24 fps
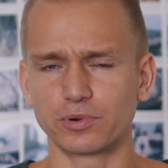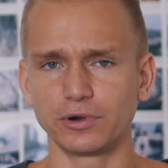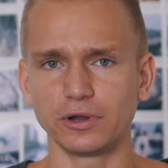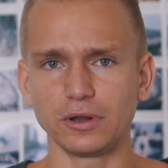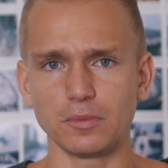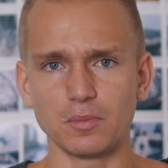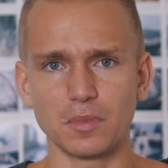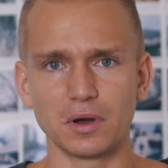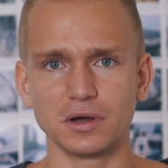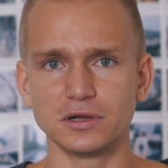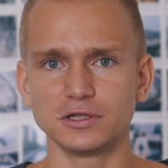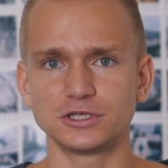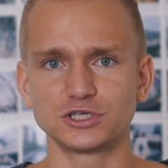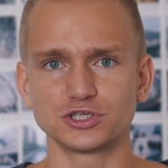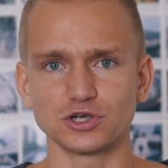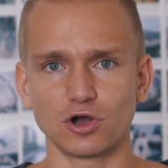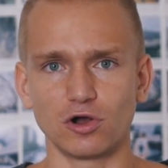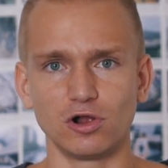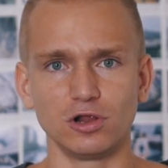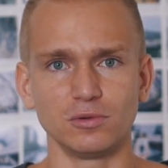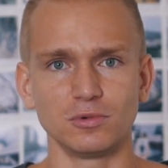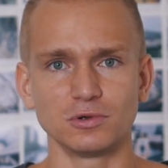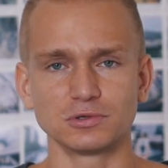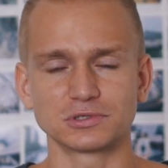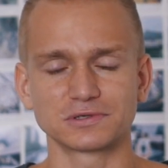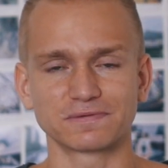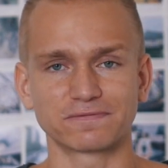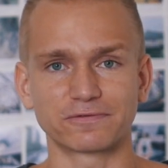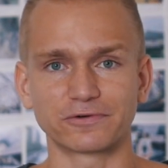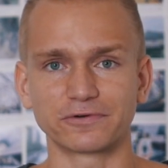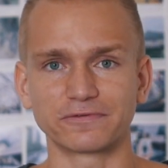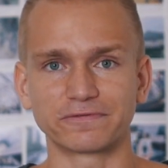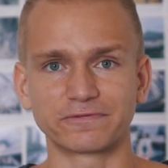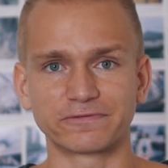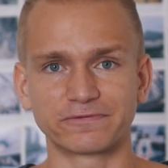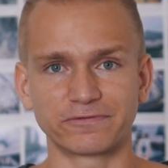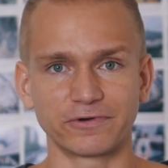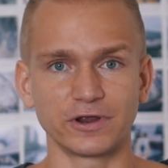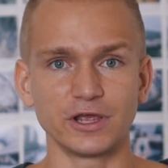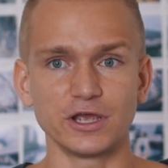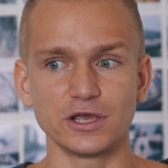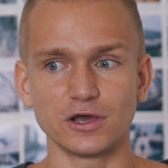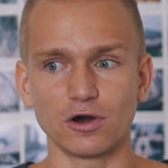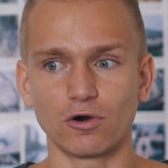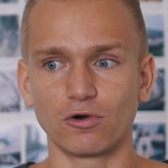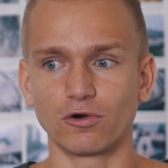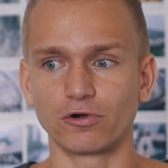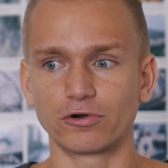pretty much almost for
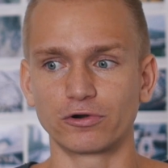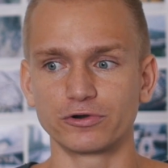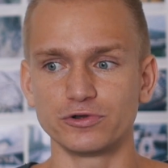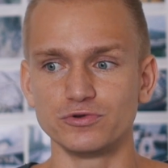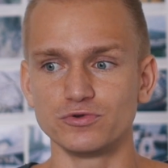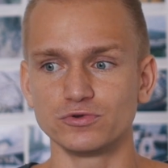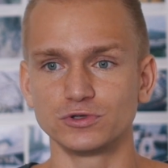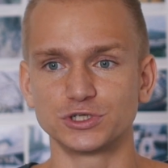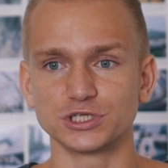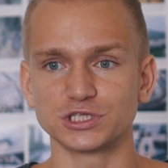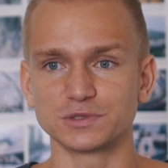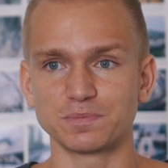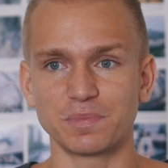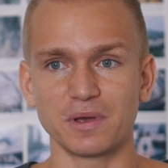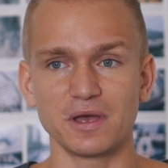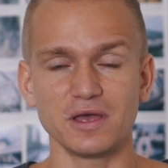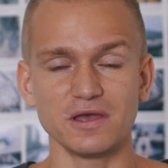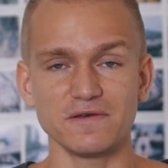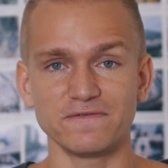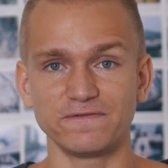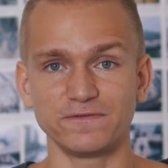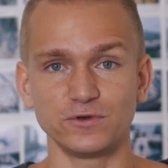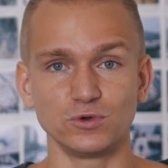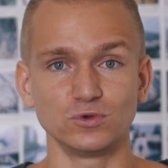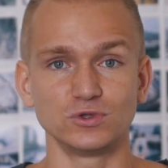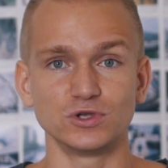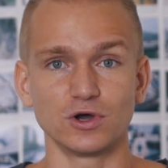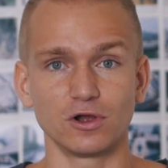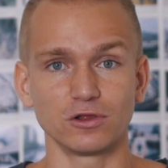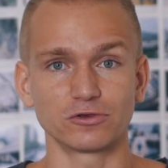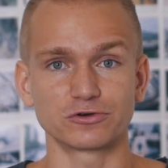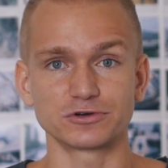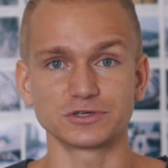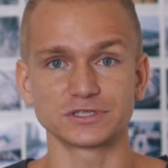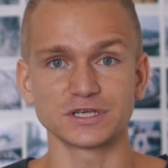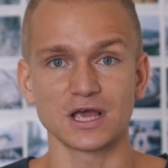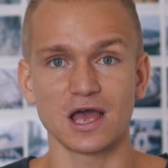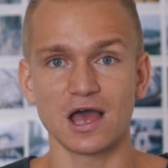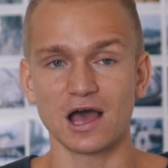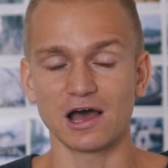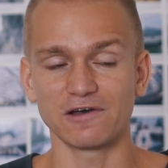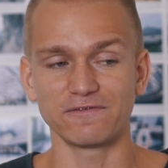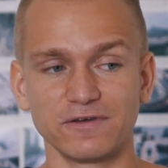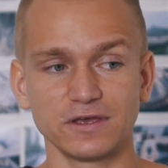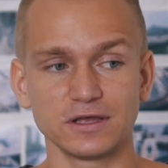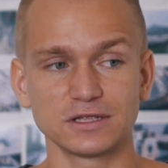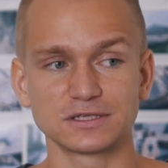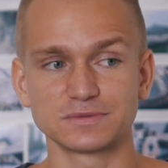free, or you just pay a few dollars.
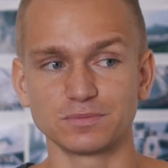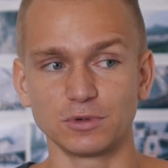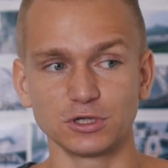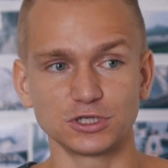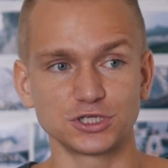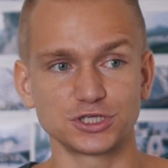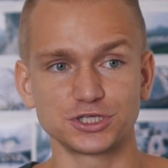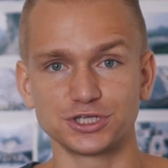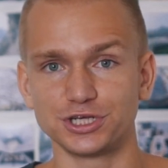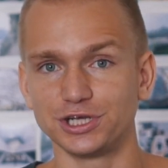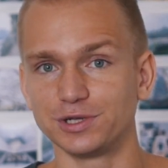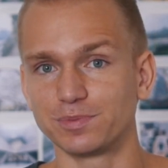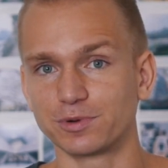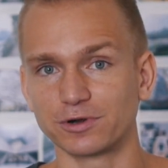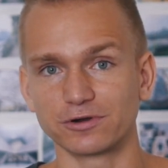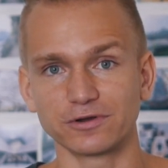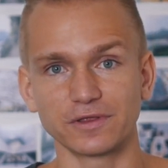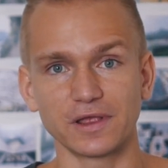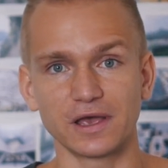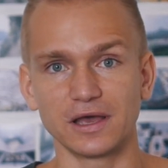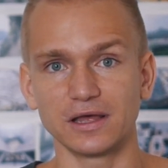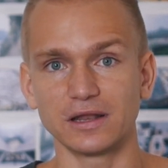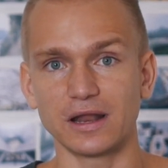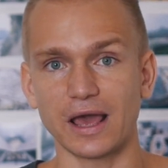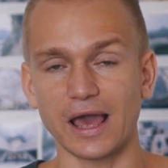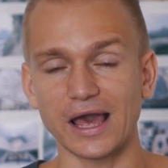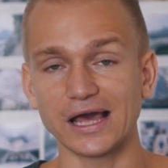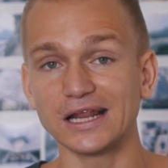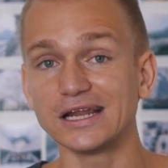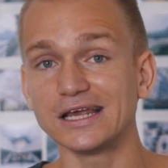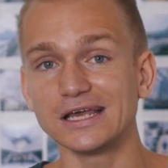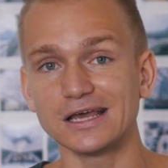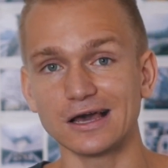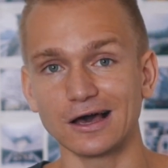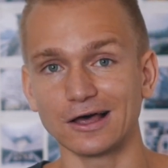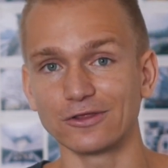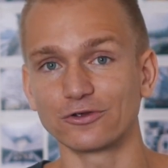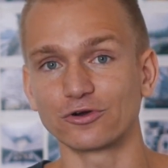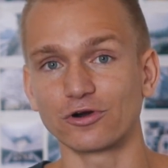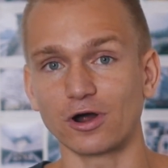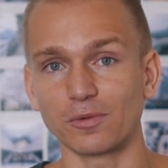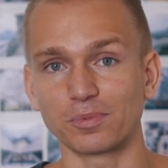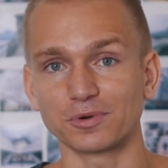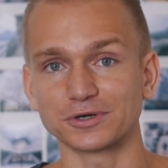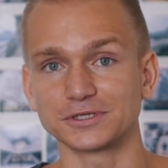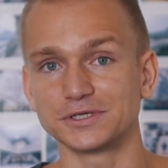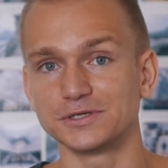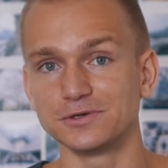I think it's much cheaper than any other
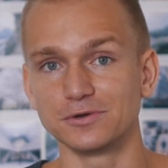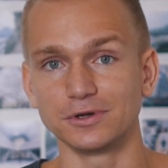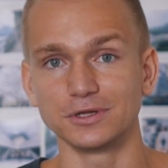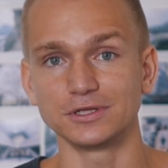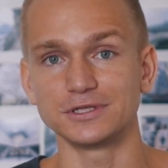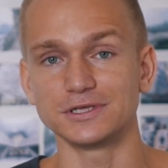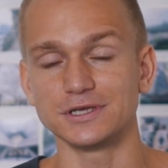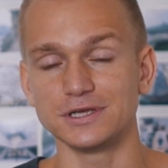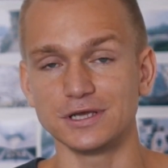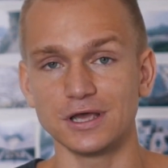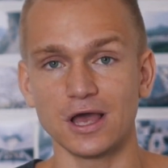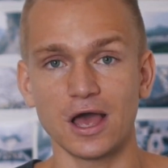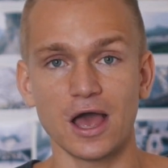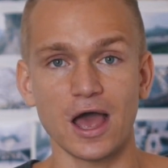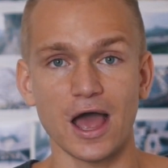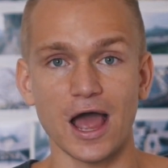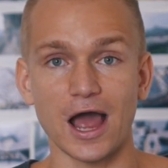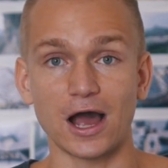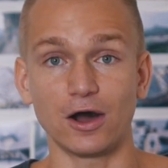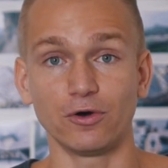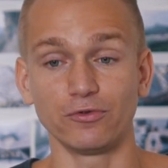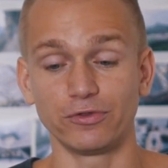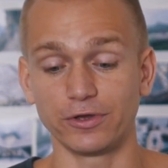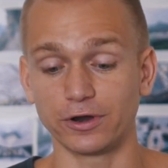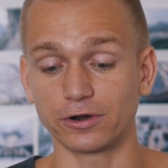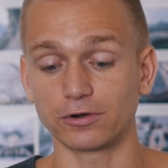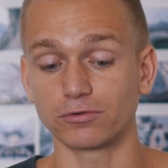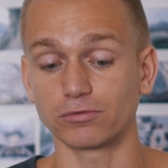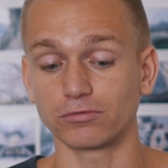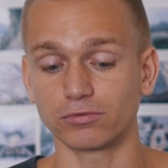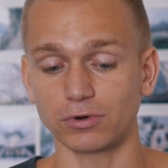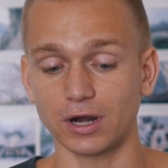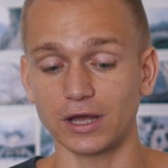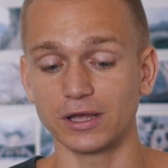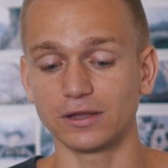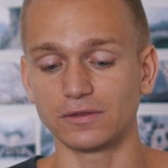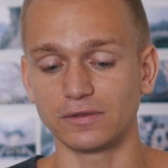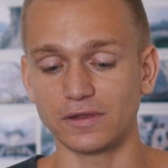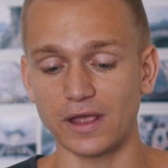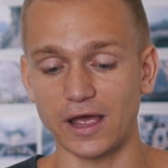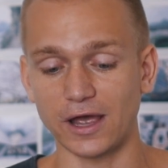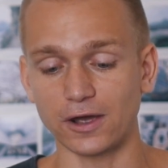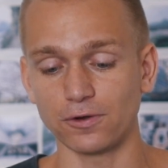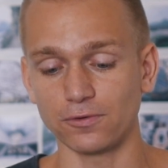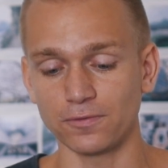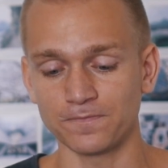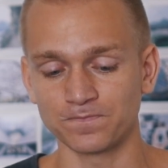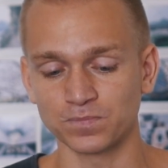opportunity out there right
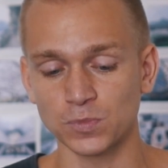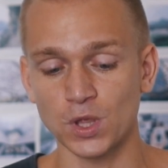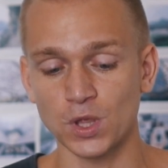now.